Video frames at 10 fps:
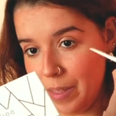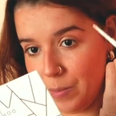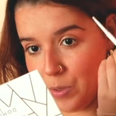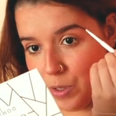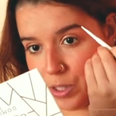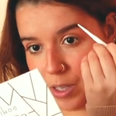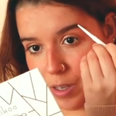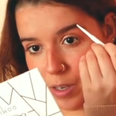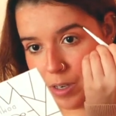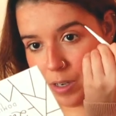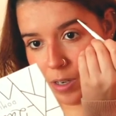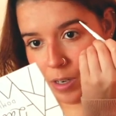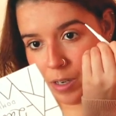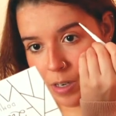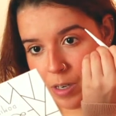them to each other.
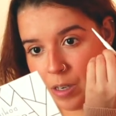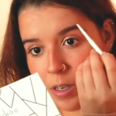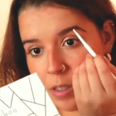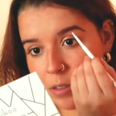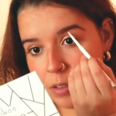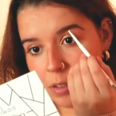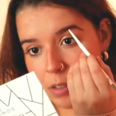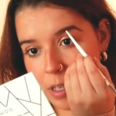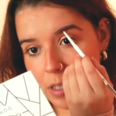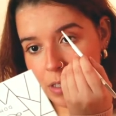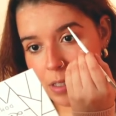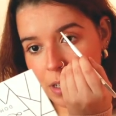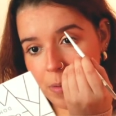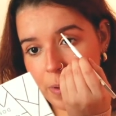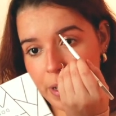And
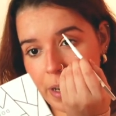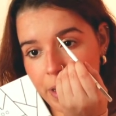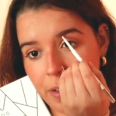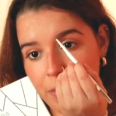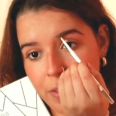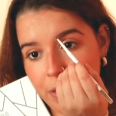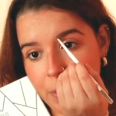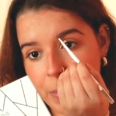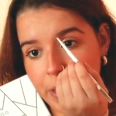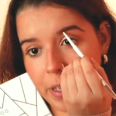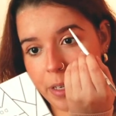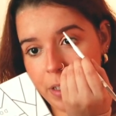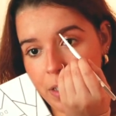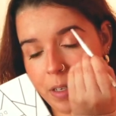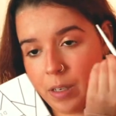so when I fill them
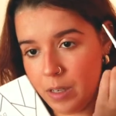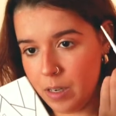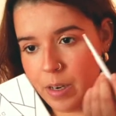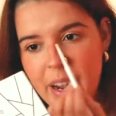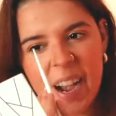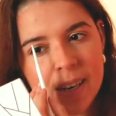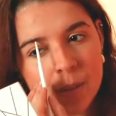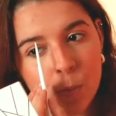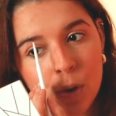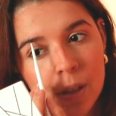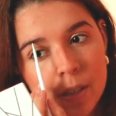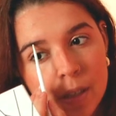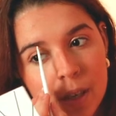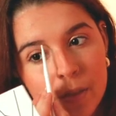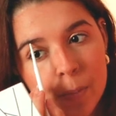in, I just more like to
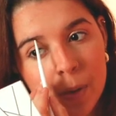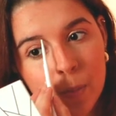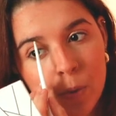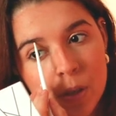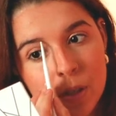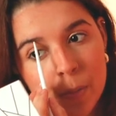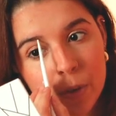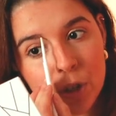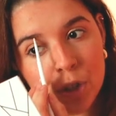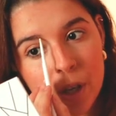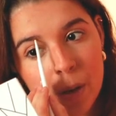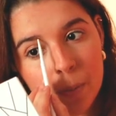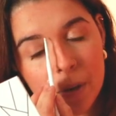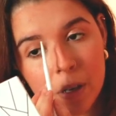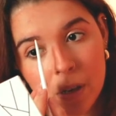give them a more similar shape.